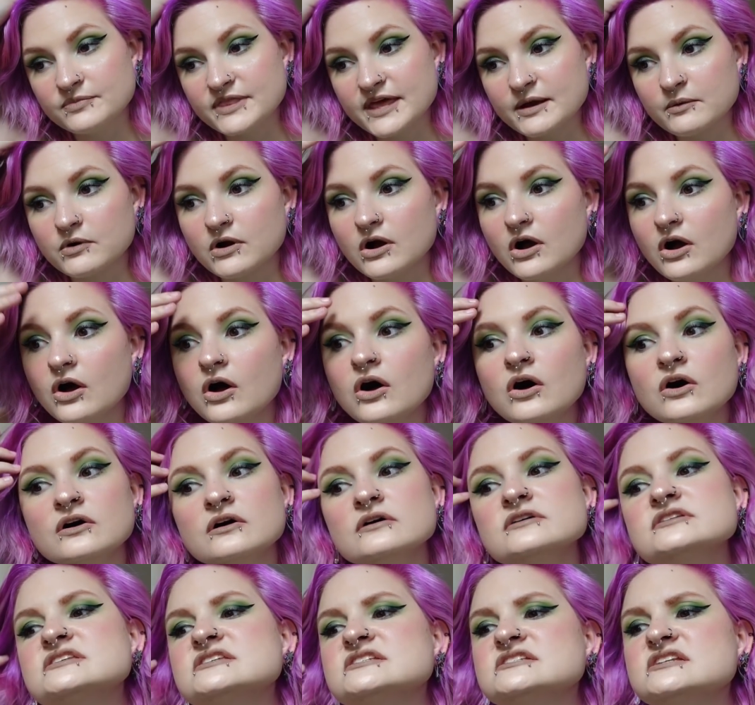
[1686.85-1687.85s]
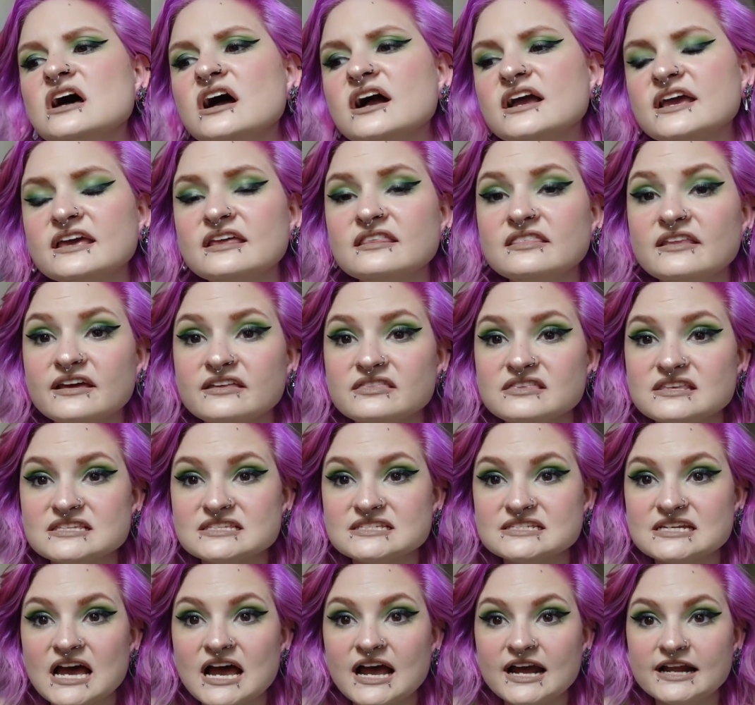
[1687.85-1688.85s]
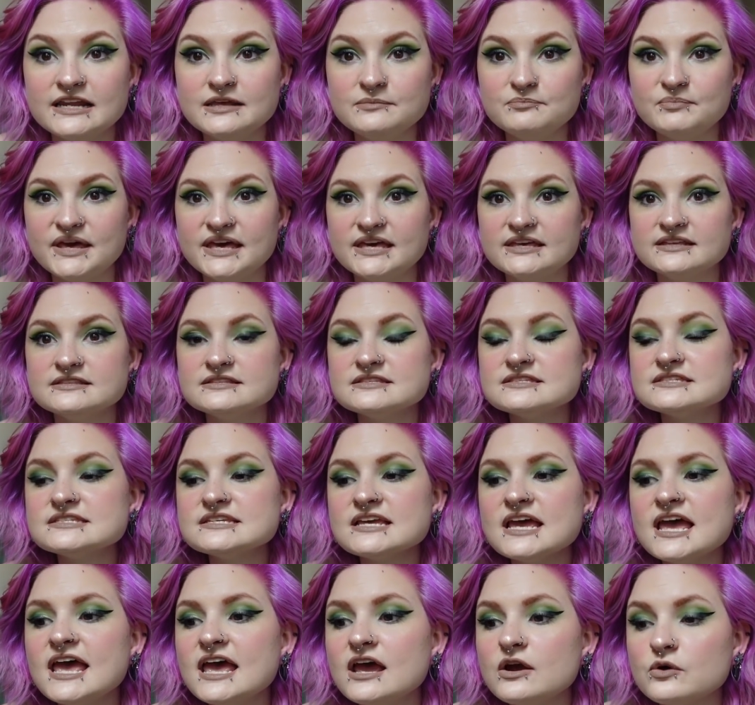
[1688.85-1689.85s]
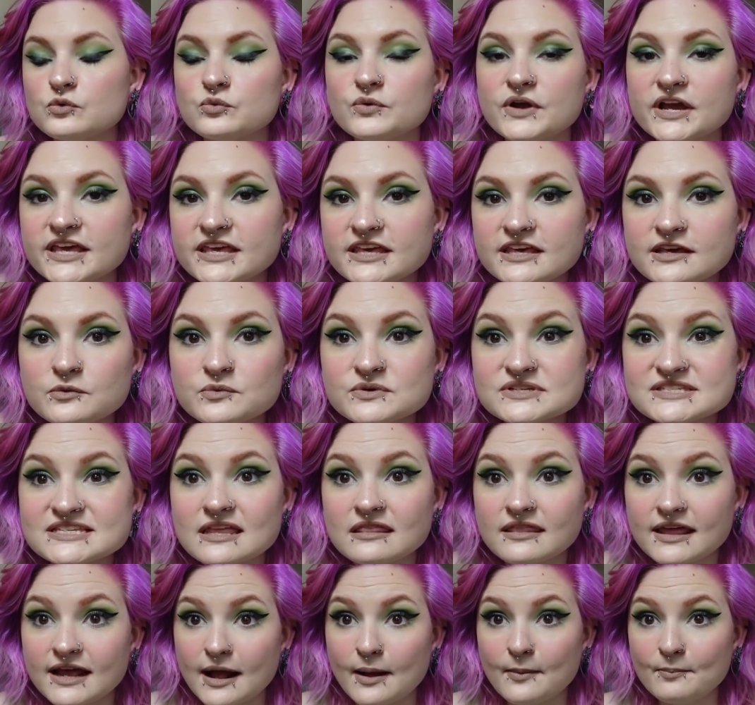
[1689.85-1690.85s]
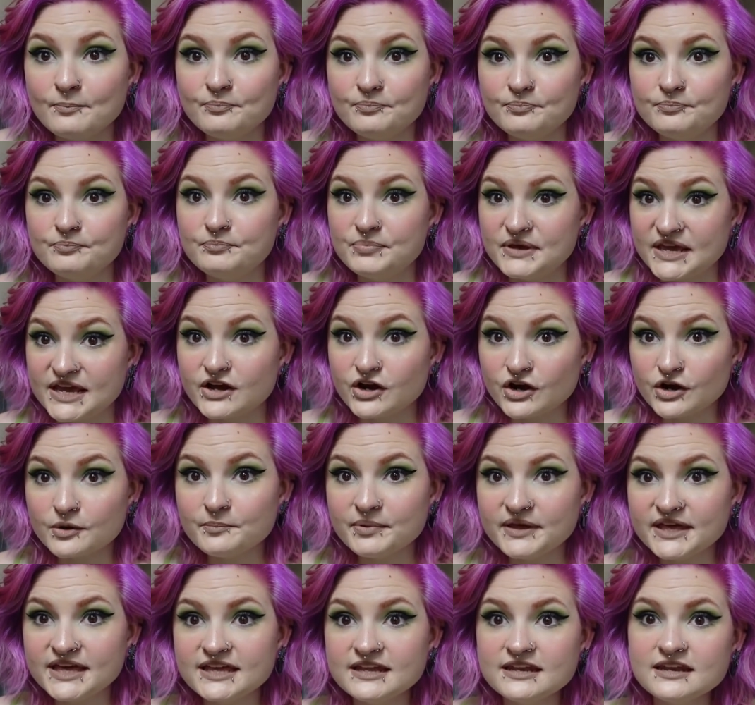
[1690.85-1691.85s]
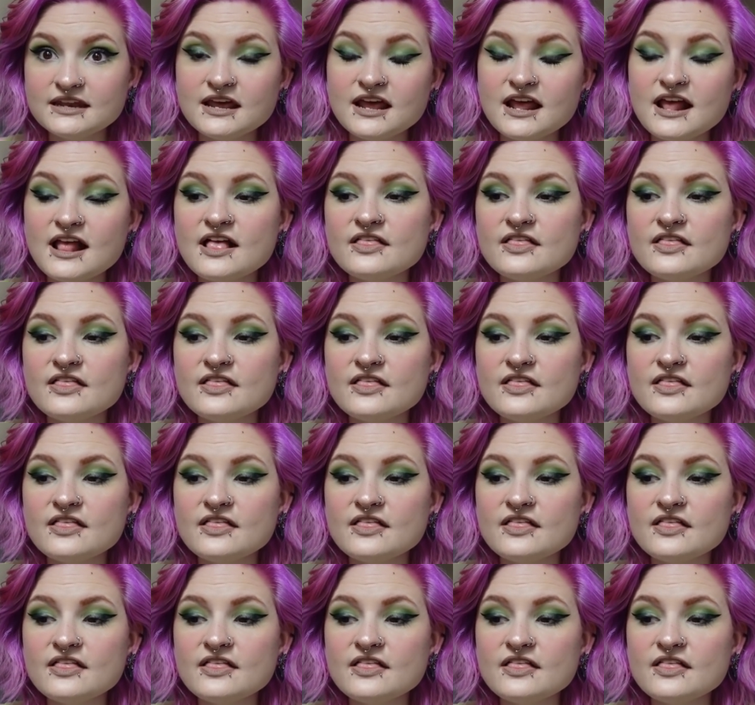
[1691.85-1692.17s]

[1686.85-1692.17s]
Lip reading: They were all stuck in like these tiny bins. Ricky was in like a bigger bin.